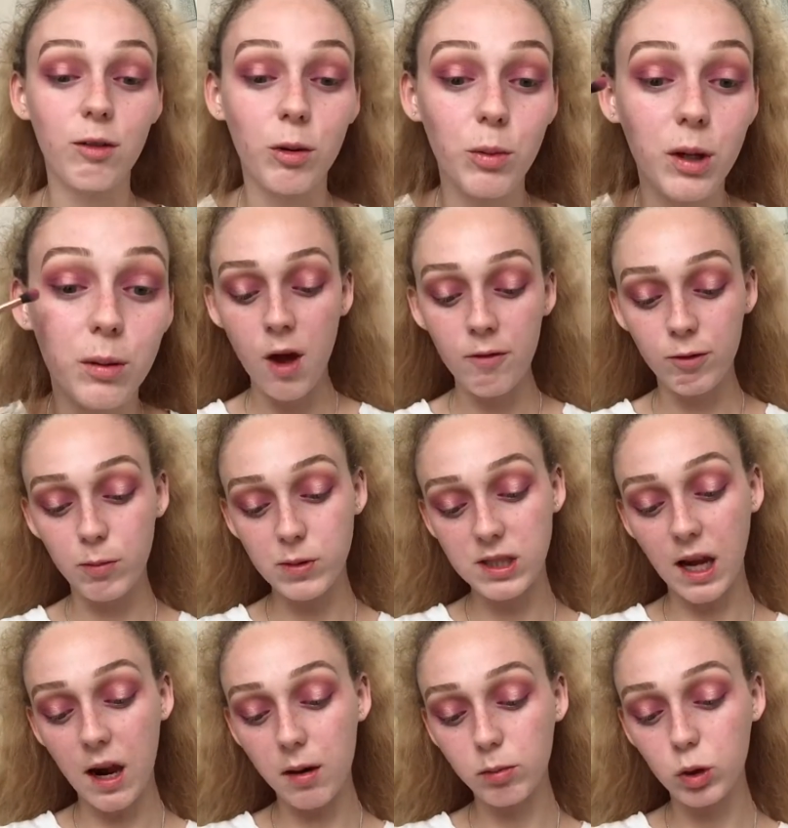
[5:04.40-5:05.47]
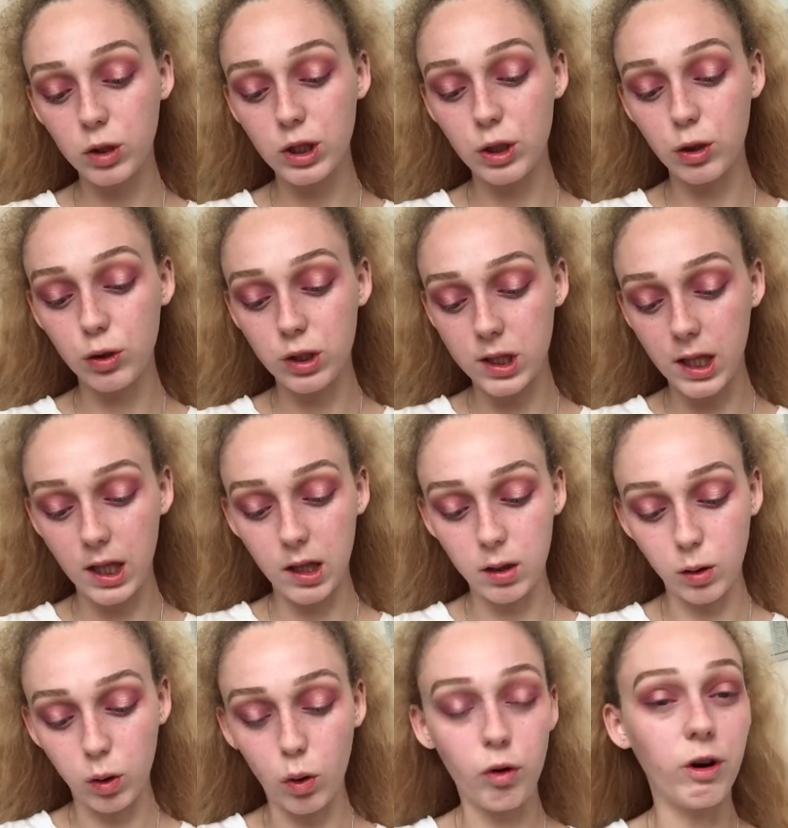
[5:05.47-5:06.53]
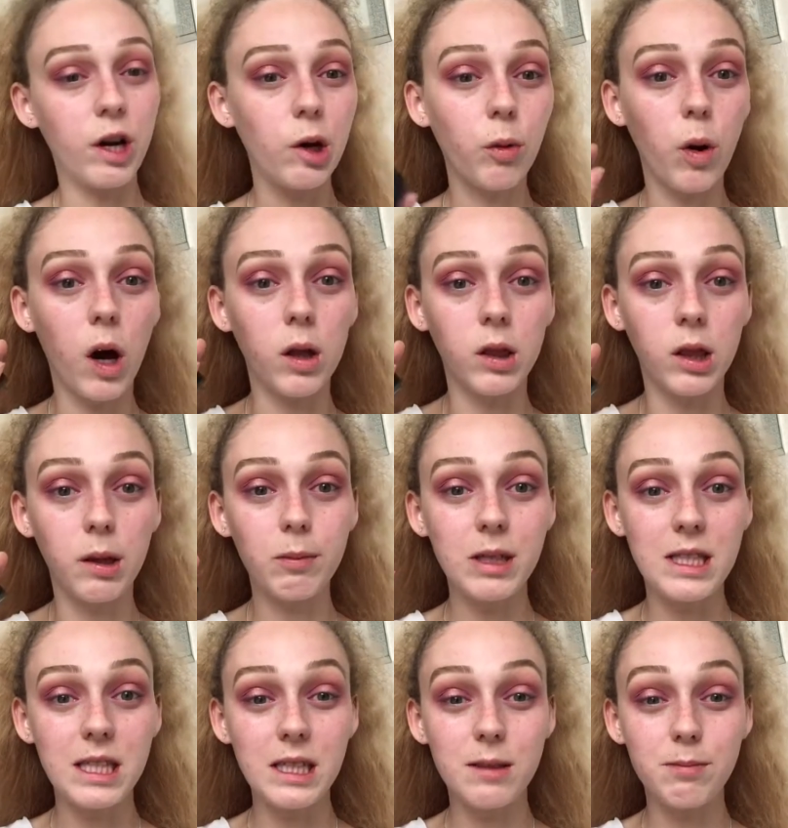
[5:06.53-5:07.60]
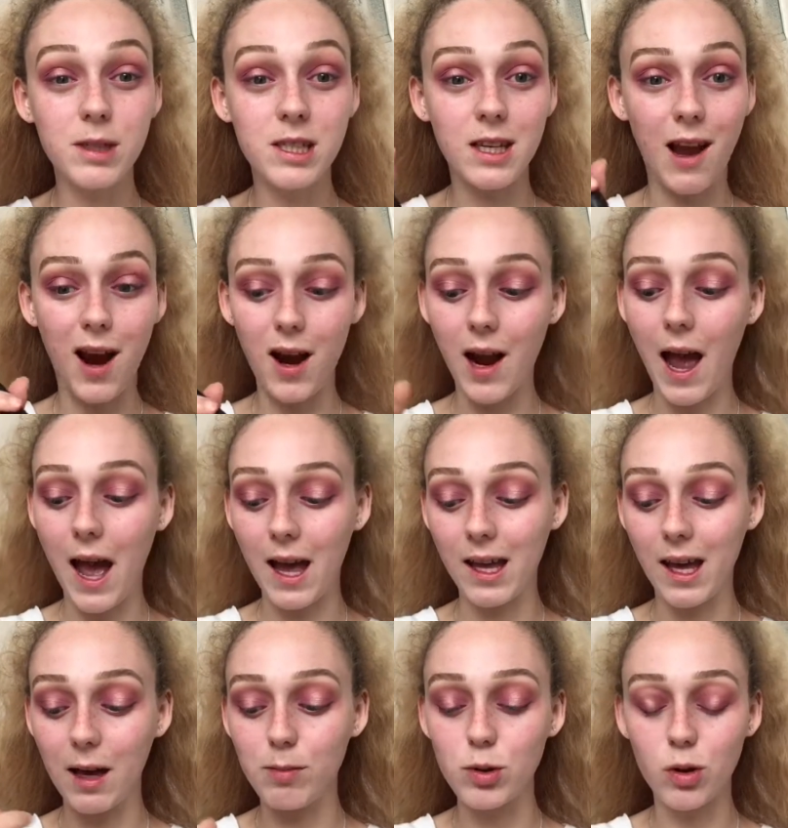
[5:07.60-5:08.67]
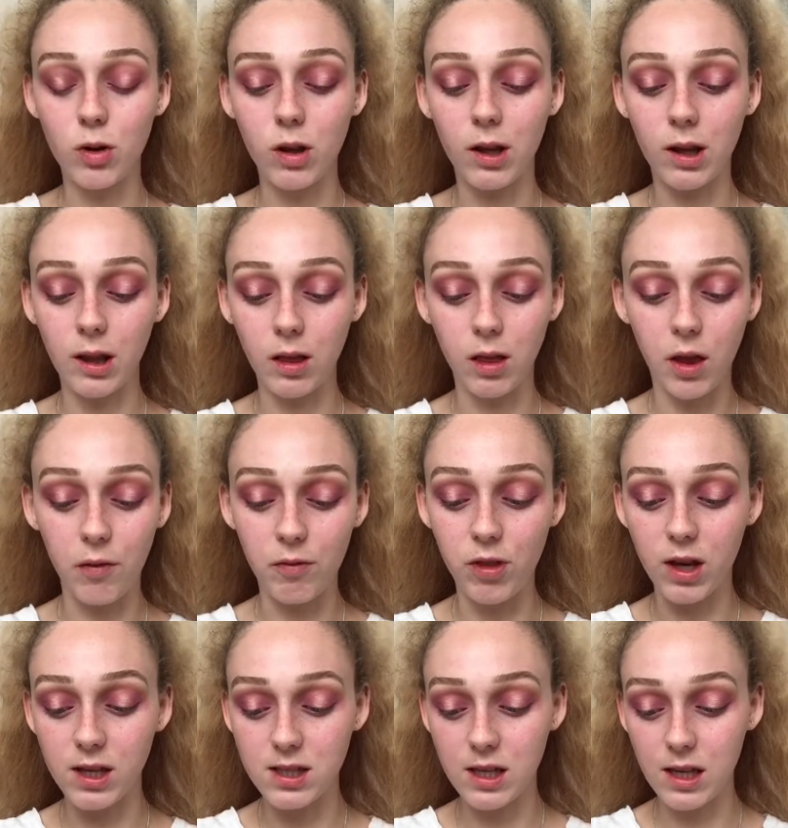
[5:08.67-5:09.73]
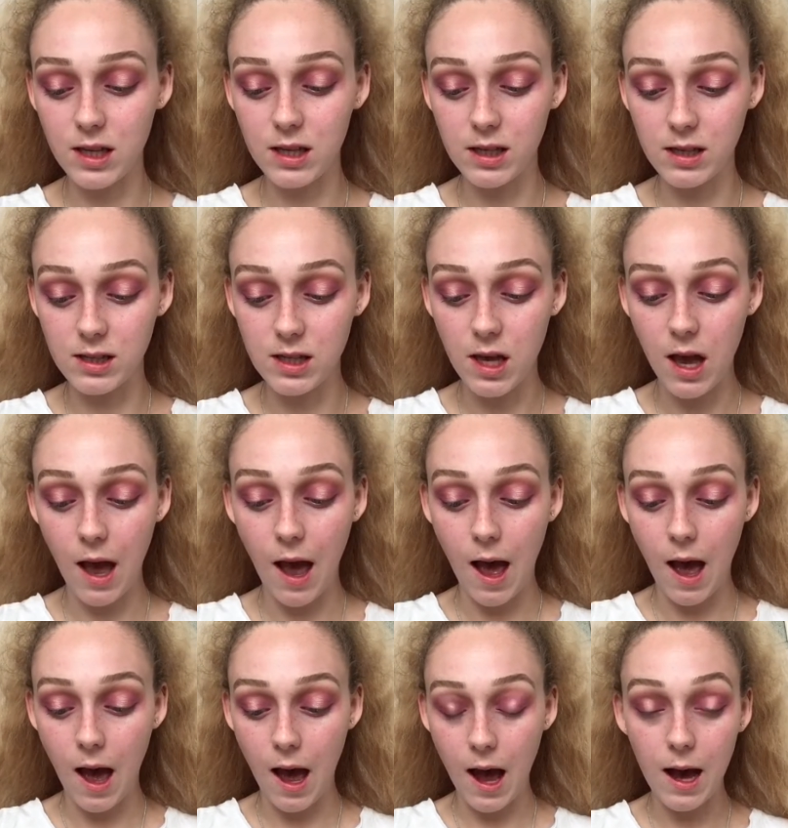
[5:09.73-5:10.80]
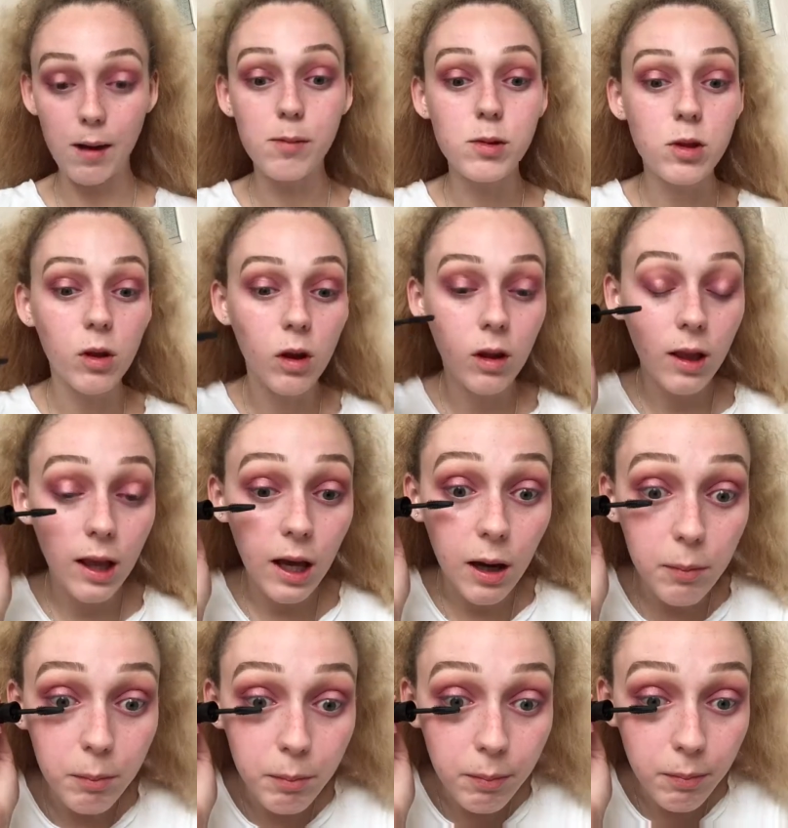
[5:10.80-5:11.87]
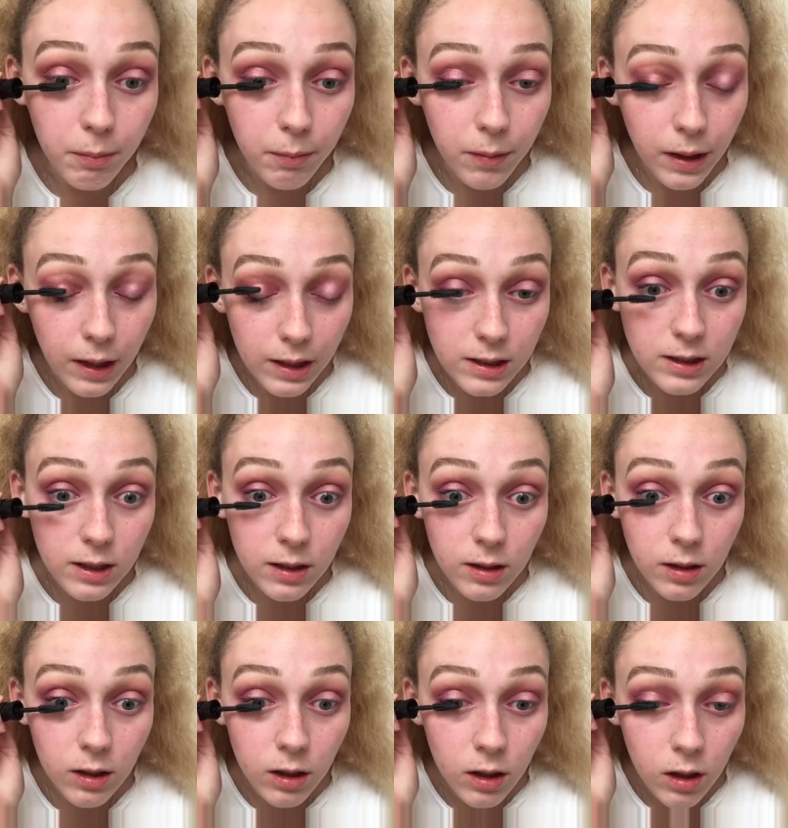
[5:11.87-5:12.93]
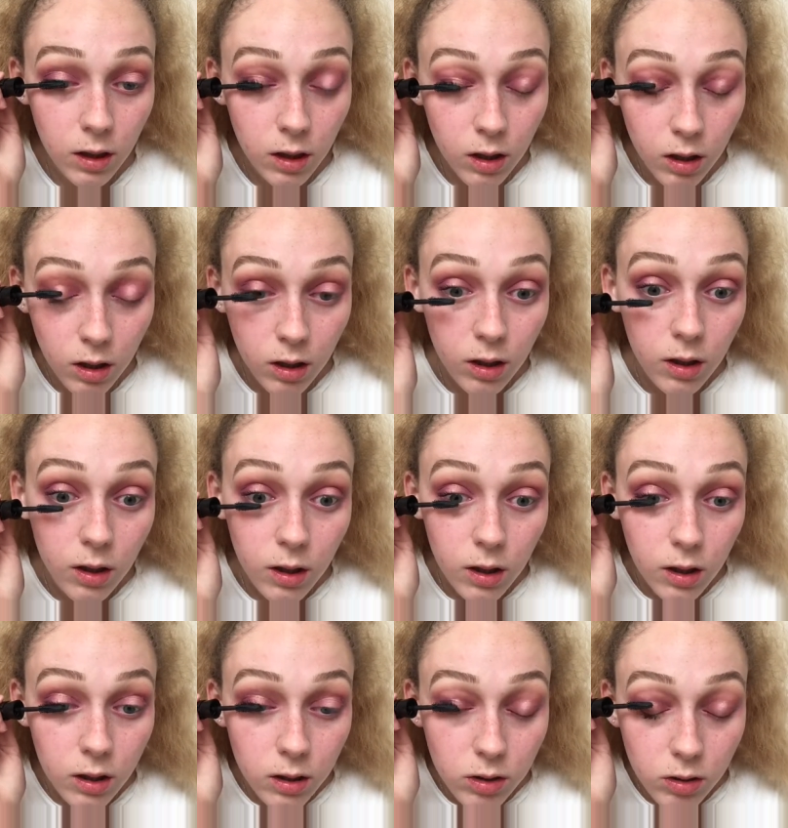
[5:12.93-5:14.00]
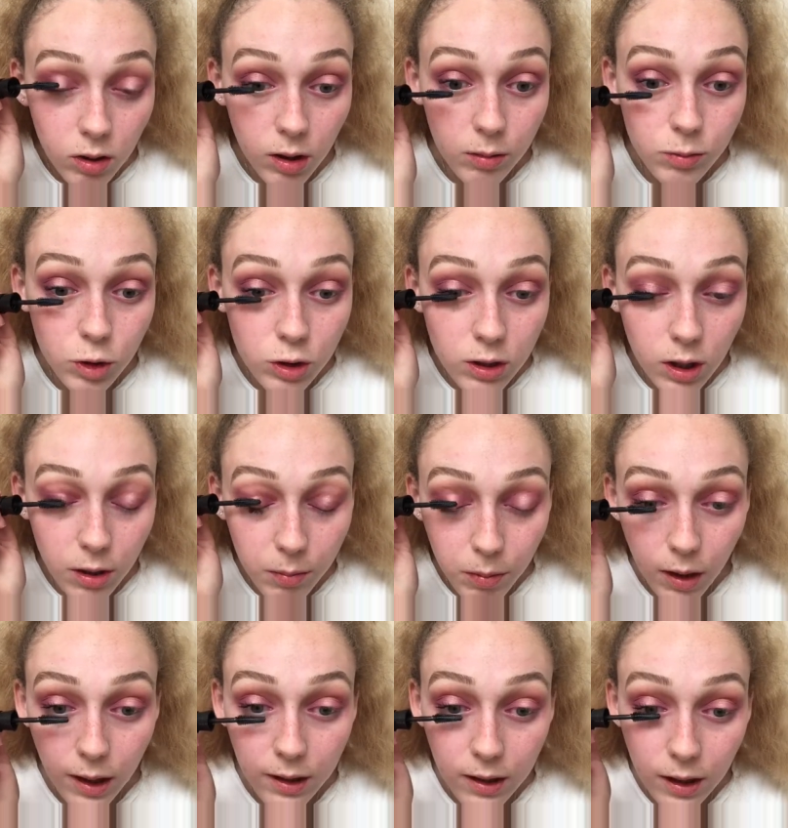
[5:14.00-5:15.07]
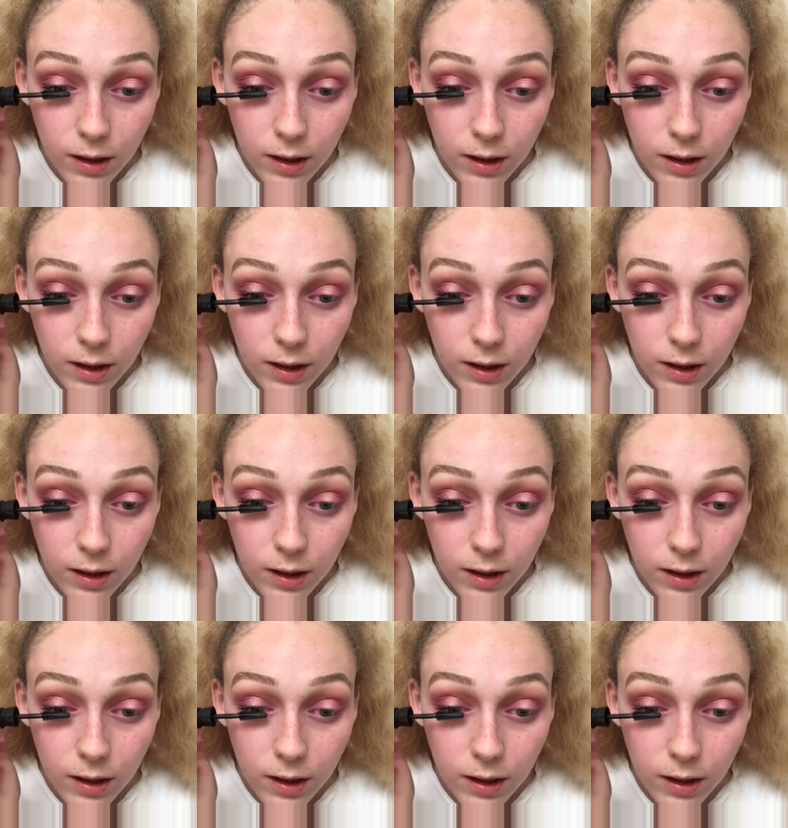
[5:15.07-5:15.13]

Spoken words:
everywhere. For mascara, I'm going to use the L'Oreal Unlimited mascara. I absolutely love this. It is absolutely amazing. So I'm just applying